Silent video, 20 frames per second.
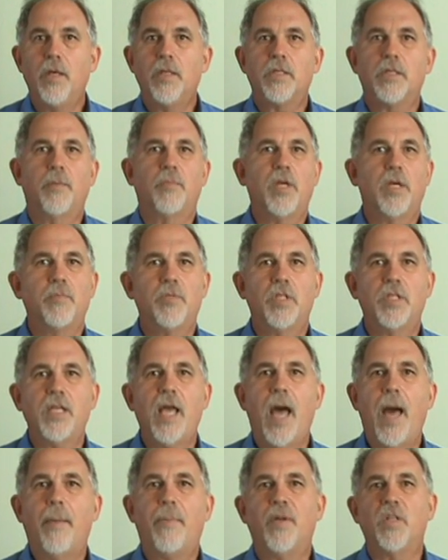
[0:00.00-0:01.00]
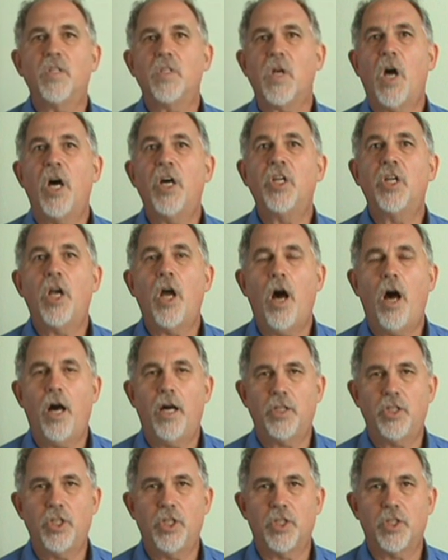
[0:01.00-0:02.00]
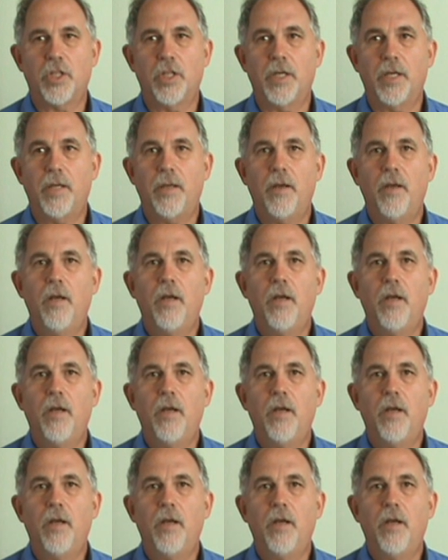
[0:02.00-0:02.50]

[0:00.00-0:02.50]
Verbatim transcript: Sometimes this happens unconsciously.